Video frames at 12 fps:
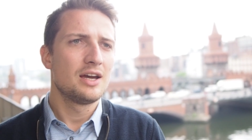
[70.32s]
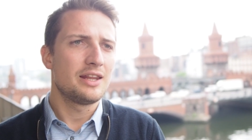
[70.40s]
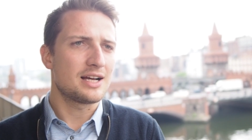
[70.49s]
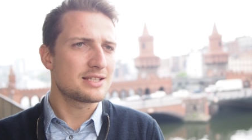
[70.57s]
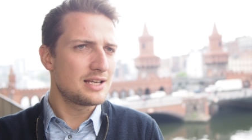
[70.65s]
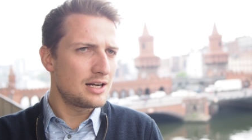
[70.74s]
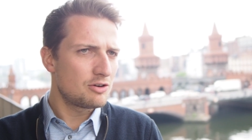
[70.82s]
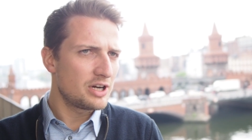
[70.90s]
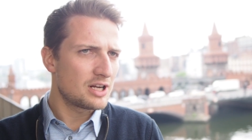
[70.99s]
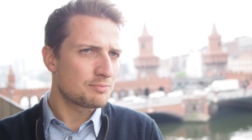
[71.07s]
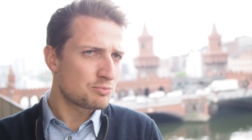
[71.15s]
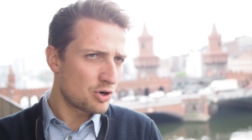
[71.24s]
The accelerator
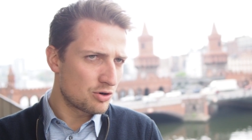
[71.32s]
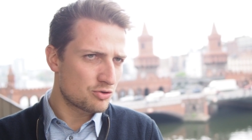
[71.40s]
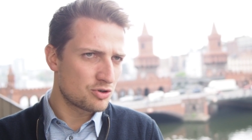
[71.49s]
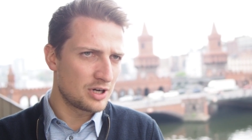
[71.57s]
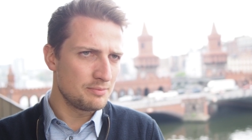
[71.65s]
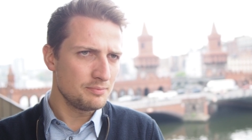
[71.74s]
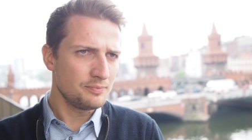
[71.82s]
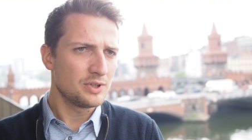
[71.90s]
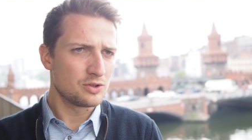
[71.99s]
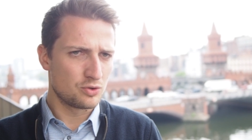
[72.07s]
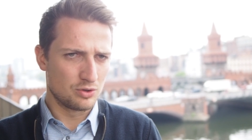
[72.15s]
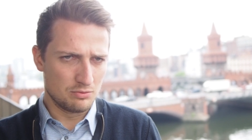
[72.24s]
program
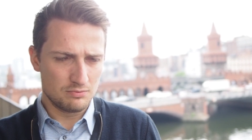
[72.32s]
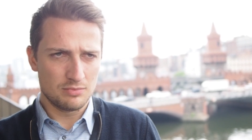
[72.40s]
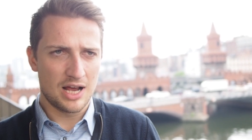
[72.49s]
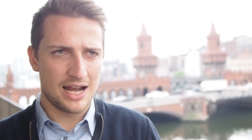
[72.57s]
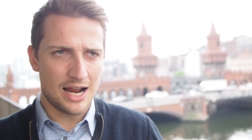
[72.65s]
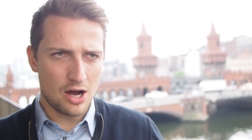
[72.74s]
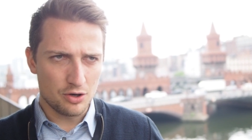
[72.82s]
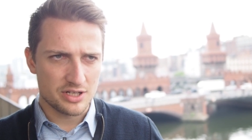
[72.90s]
to allow